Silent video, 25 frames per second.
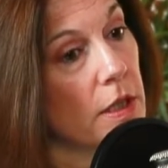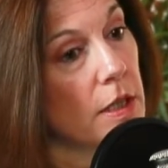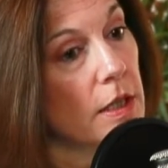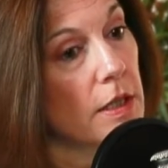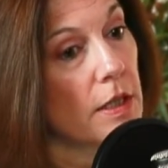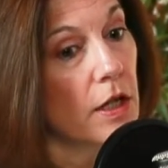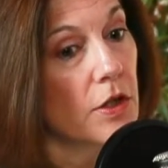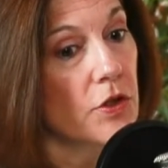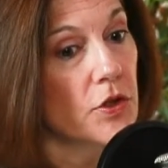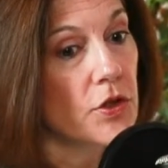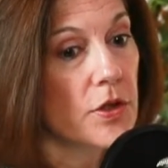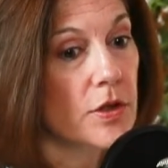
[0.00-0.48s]

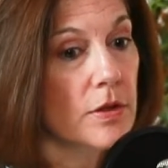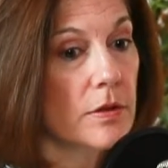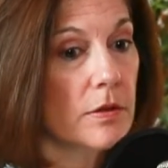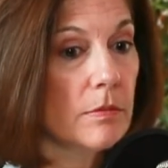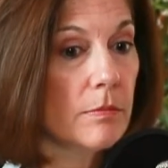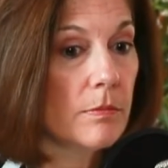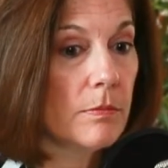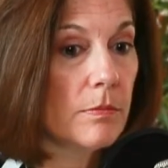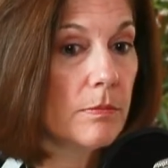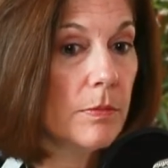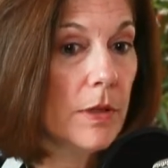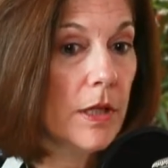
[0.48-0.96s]
not just
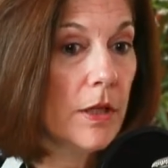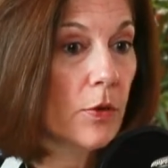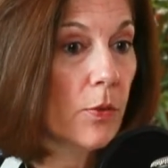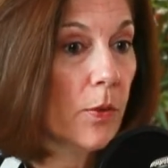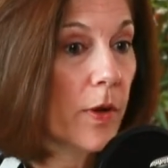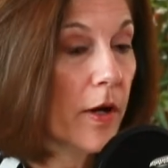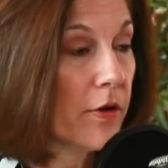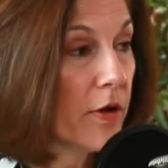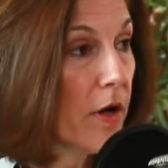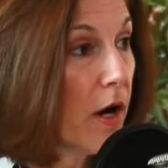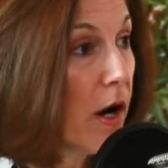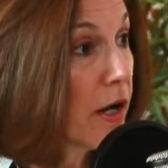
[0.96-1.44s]
being
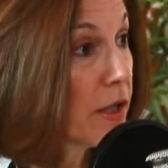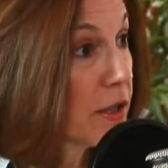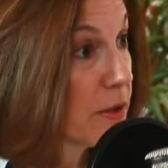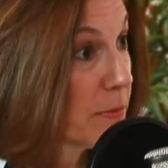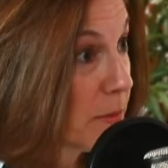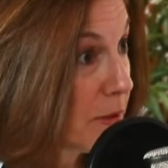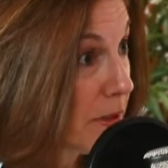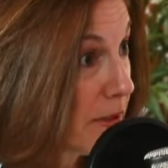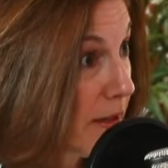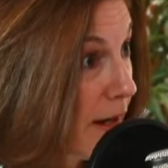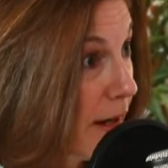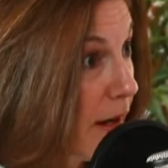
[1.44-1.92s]
around
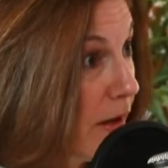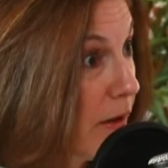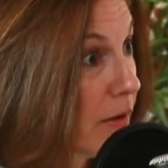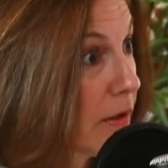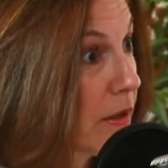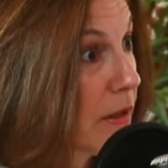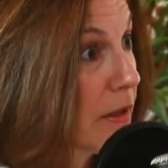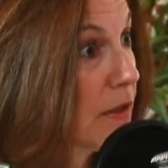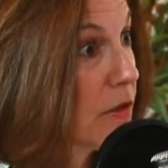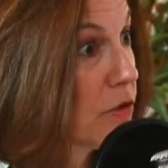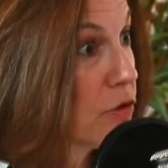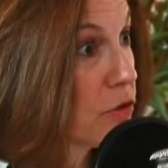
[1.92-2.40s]

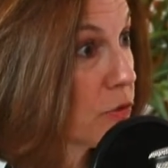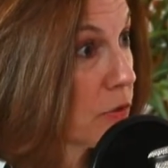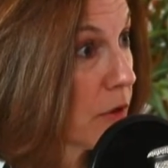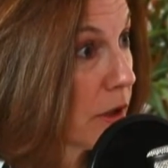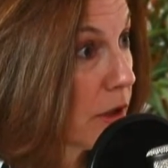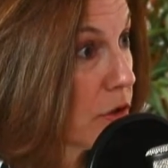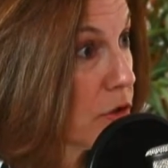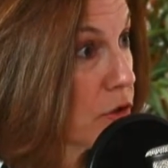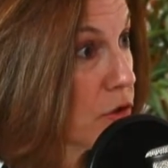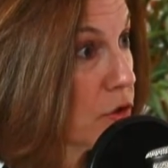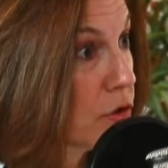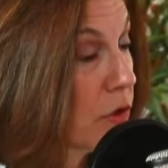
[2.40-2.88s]
hospitality and
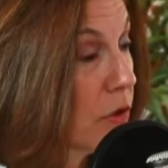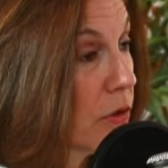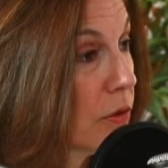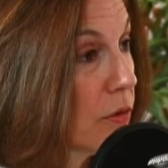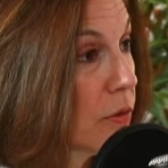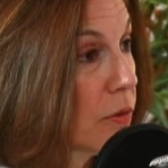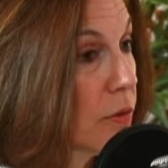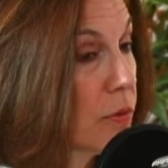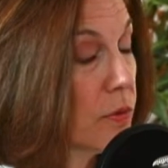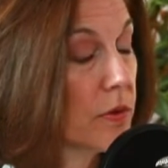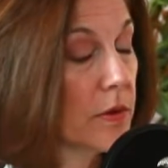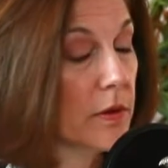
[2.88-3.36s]
trade
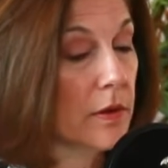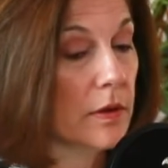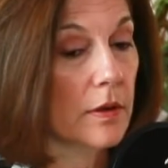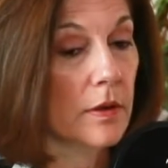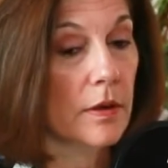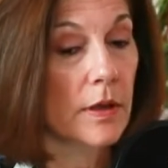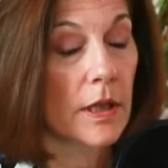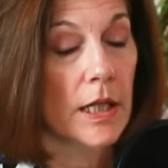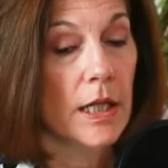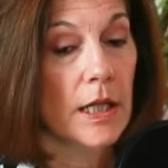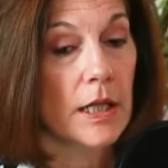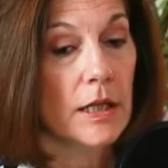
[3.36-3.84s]
shows
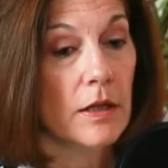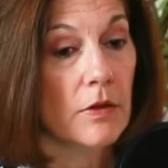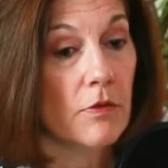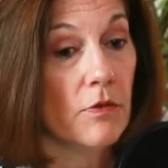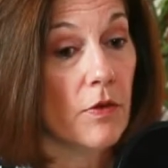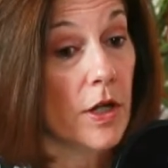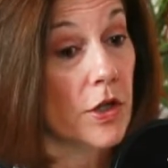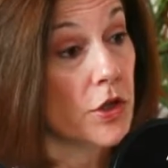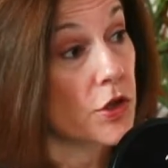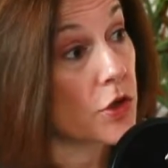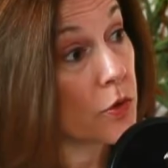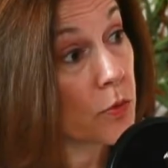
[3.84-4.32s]
and
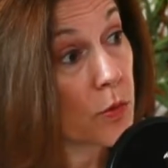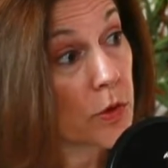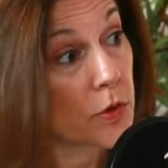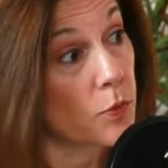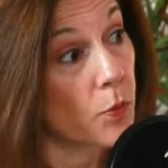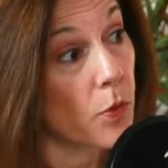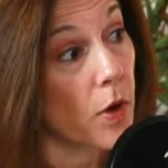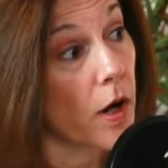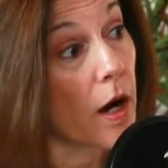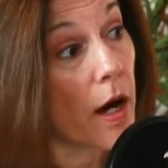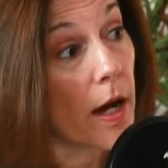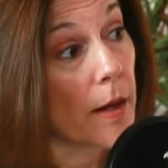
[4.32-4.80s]
conventions, which
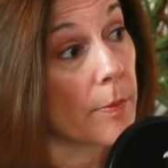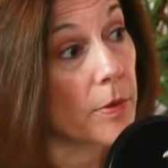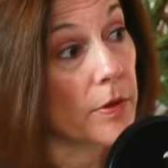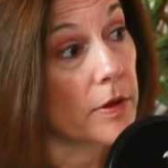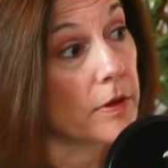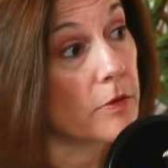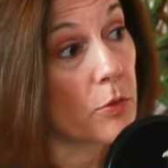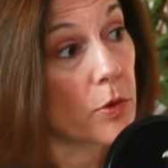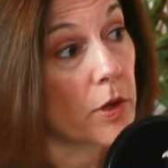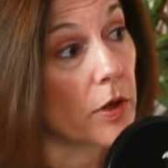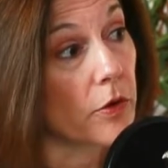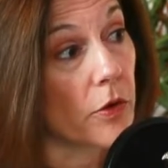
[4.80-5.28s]
I
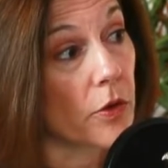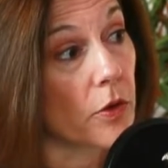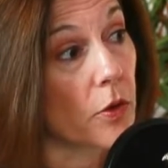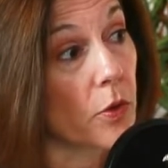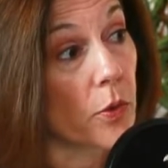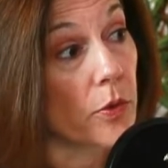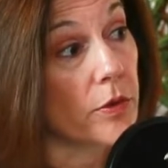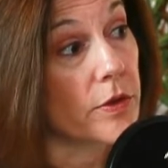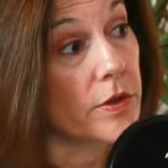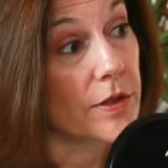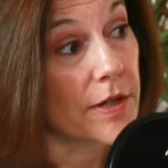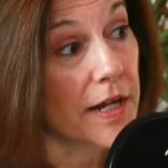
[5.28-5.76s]
believe we are the
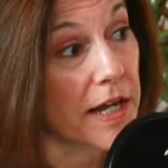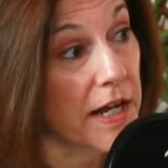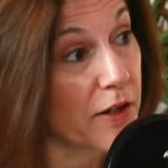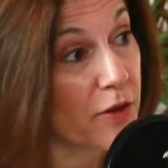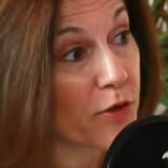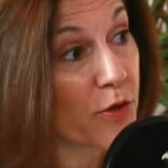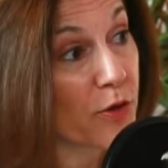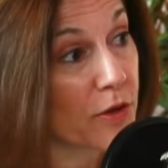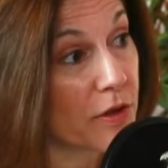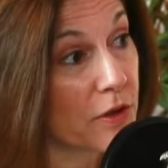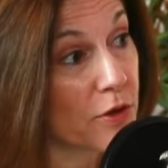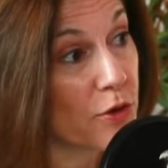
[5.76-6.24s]
gold
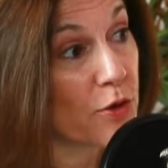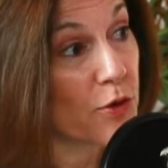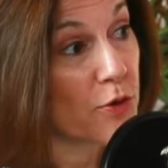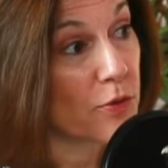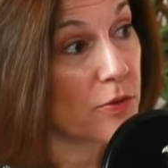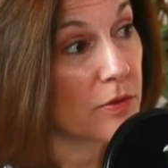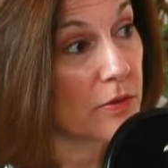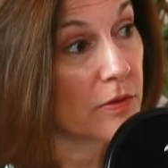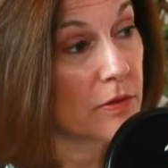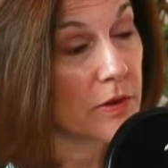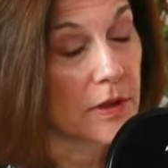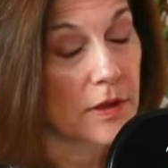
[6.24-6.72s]
standard, as
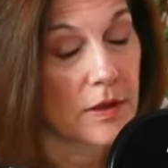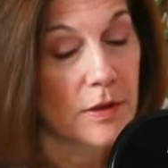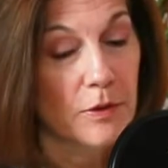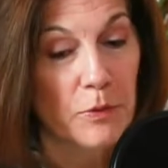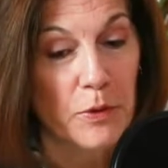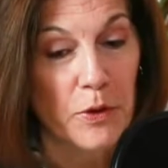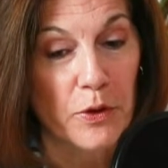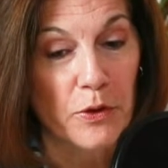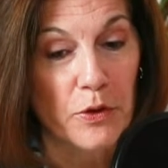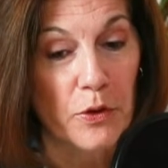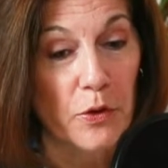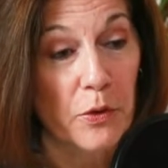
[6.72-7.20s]
you
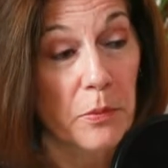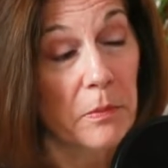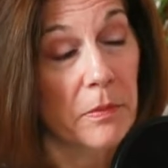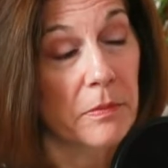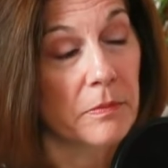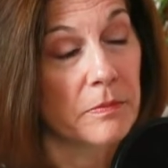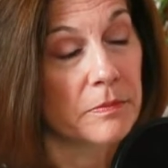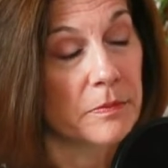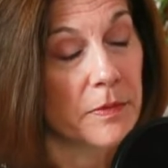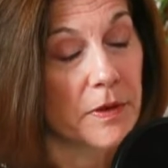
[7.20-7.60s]
well know.